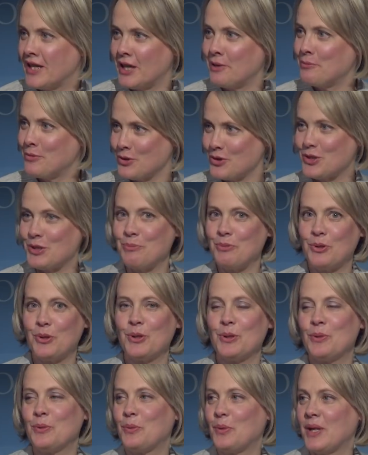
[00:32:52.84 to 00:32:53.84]
most
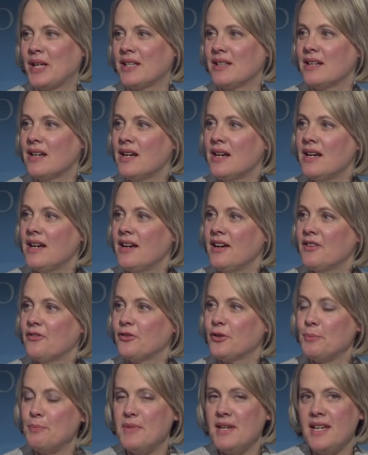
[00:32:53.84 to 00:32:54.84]
important win.
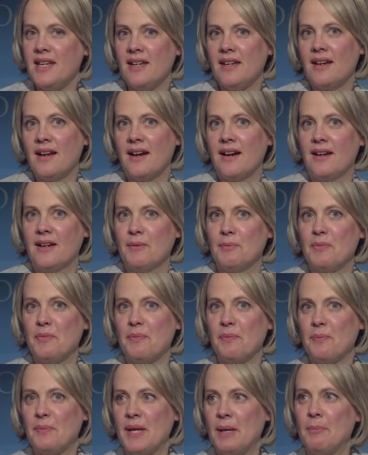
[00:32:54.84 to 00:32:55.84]
For me,
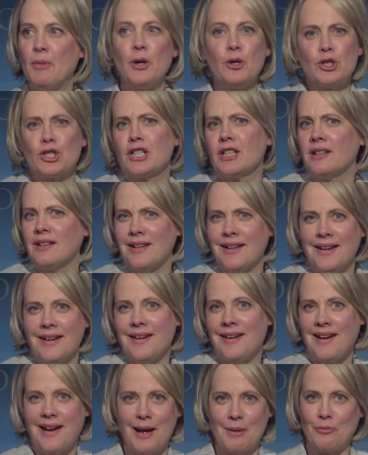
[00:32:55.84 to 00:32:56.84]

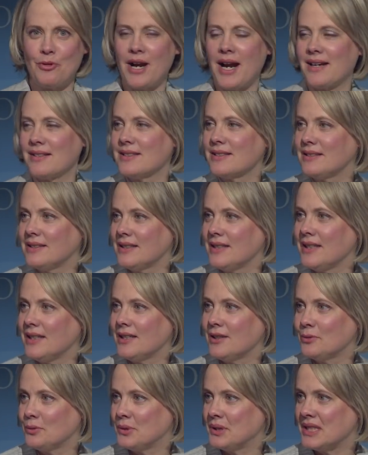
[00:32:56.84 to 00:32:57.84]
emotionally and practically,
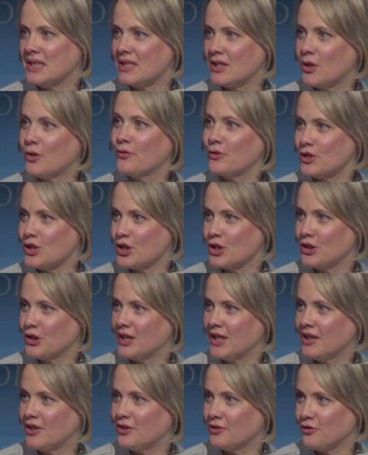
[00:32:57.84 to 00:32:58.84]
it was
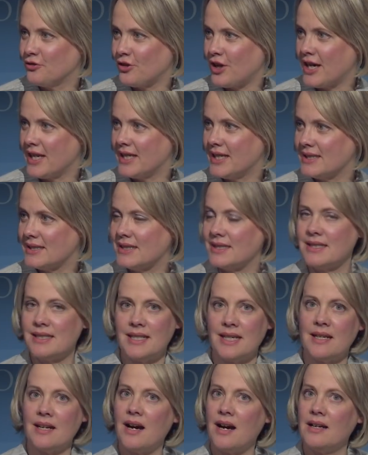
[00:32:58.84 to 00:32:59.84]
overturning Good Friday as a
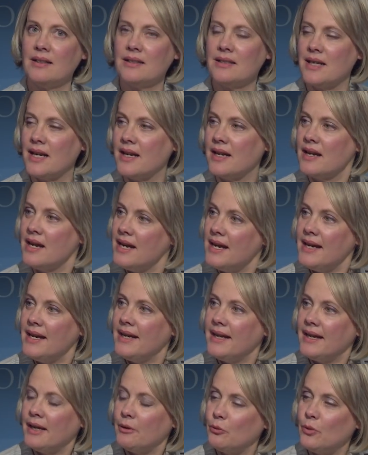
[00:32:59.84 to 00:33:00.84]
state holiday.
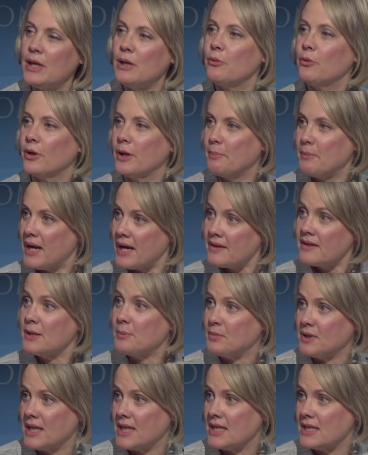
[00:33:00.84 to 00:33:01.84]
And we were among the
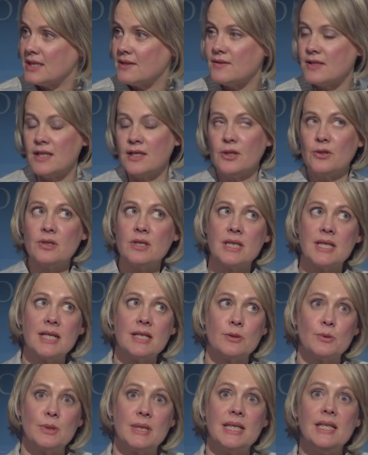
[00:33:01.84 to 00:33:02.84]
plaintiffs. In those
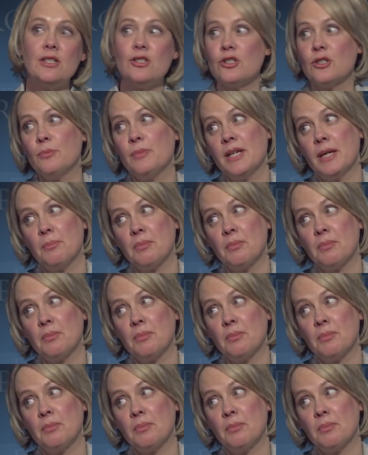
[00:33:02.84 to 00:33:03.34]
days, it was easy to be